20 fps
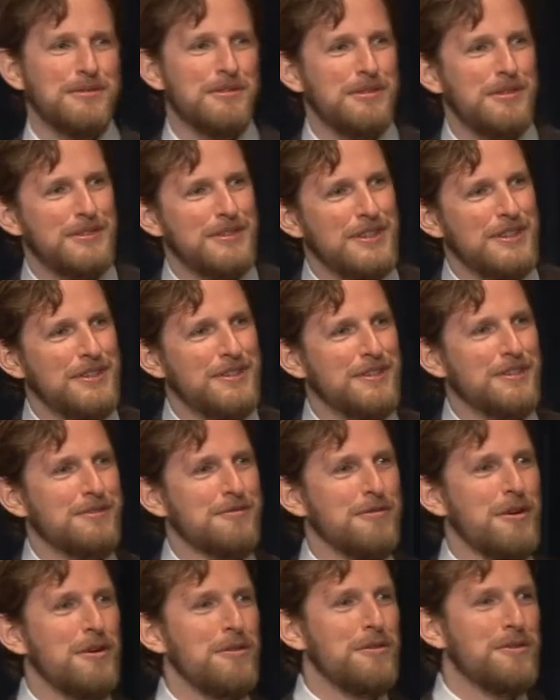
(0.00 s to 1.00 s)
We've seen the
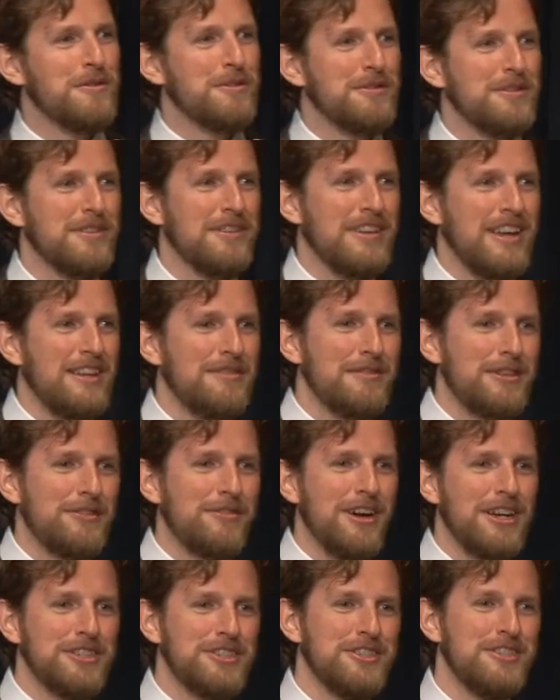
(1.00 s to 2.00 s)
growth and
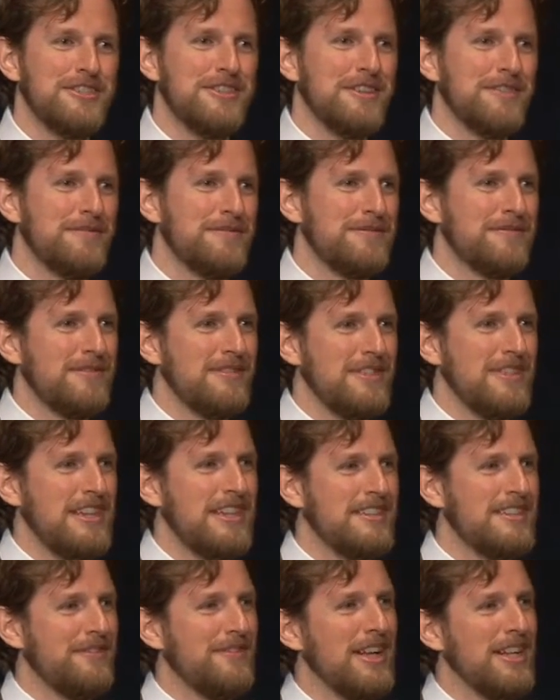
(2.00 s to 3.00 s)
regression of
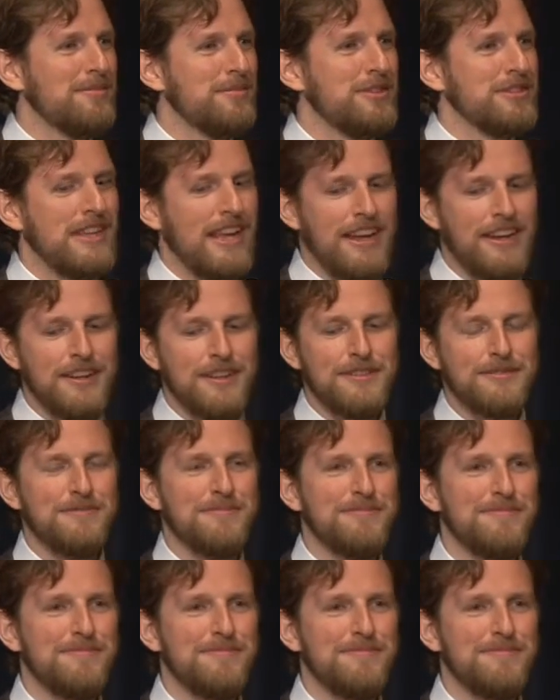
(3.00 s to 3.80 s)
lead developers' hair.